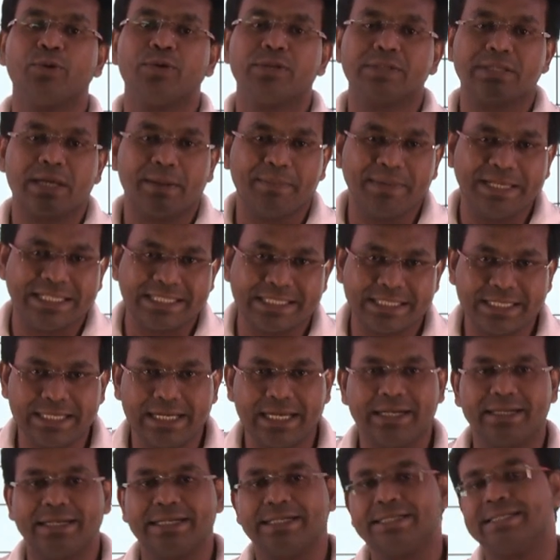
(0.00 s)
some
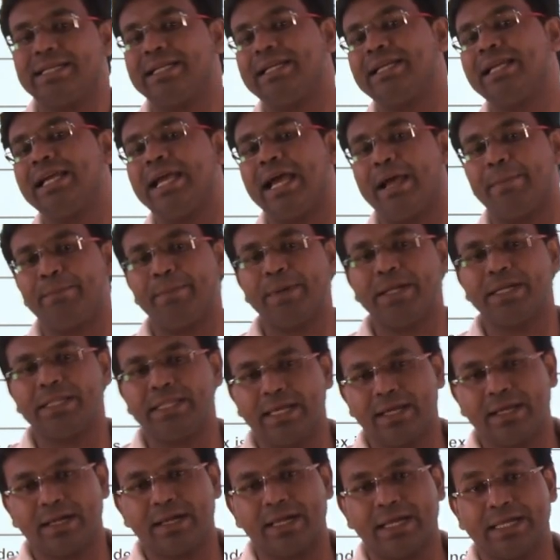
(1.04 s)
incident recently happened
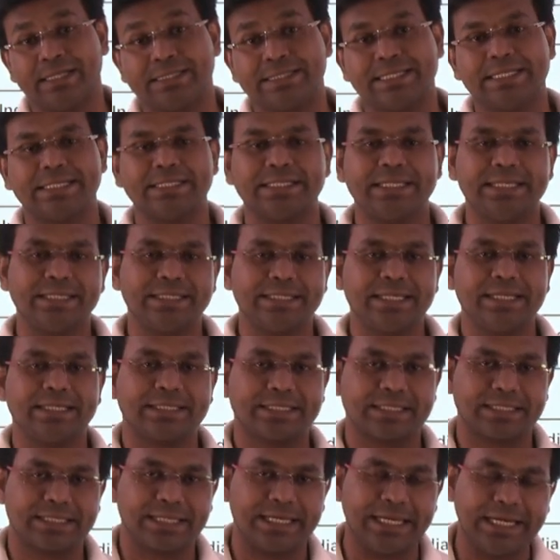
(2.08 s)
there, and
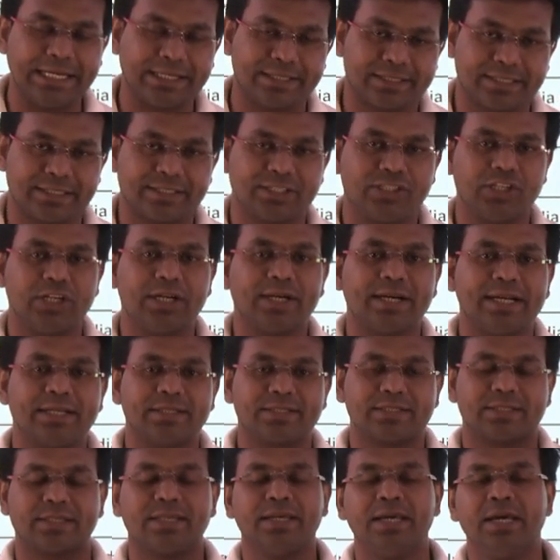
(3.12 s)
66
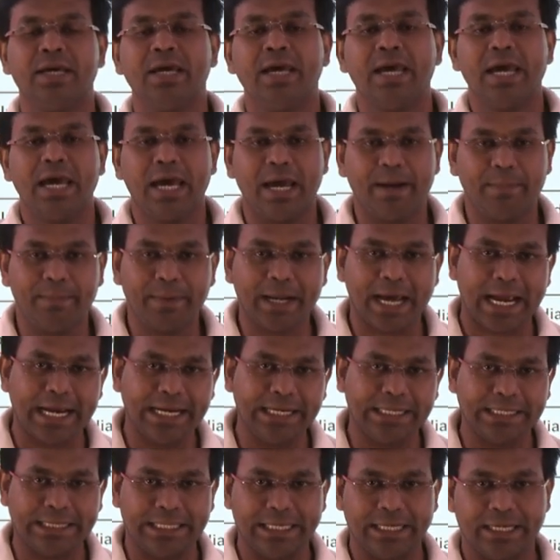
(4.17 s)
children have
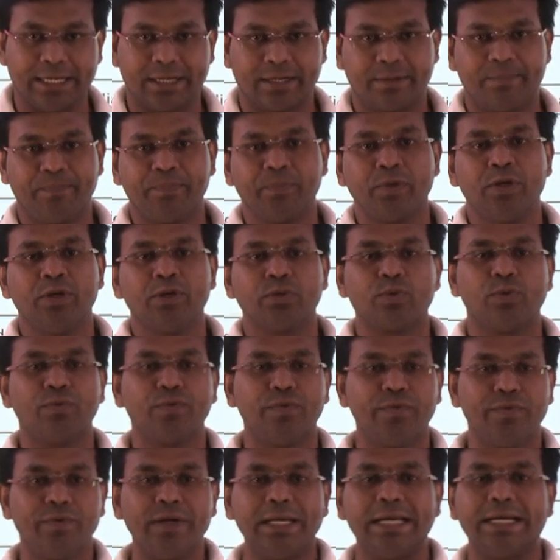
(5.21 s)
died there. So
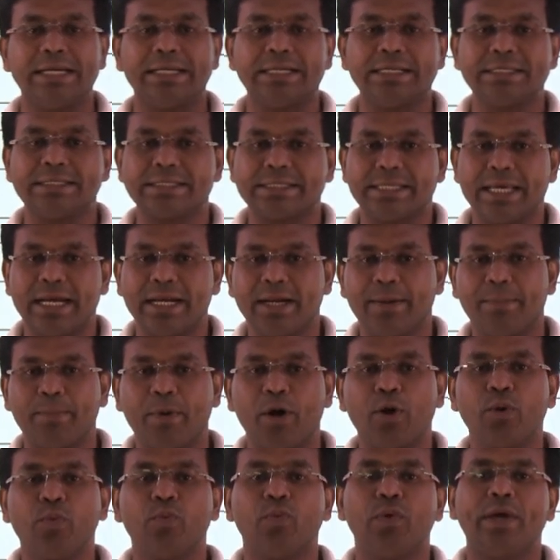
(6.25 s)
we will understand
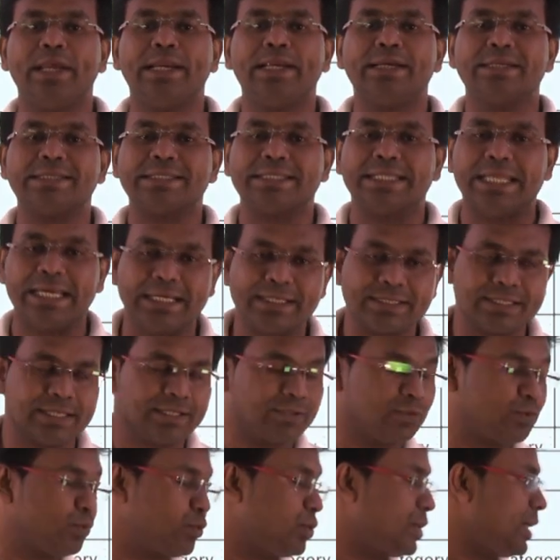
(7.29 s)
about various things
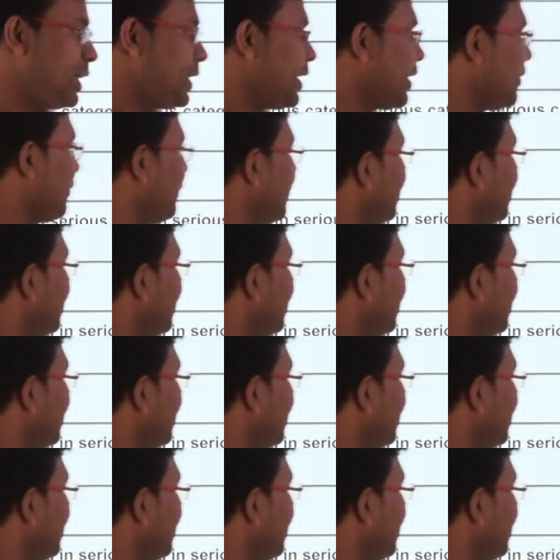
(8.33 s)
associated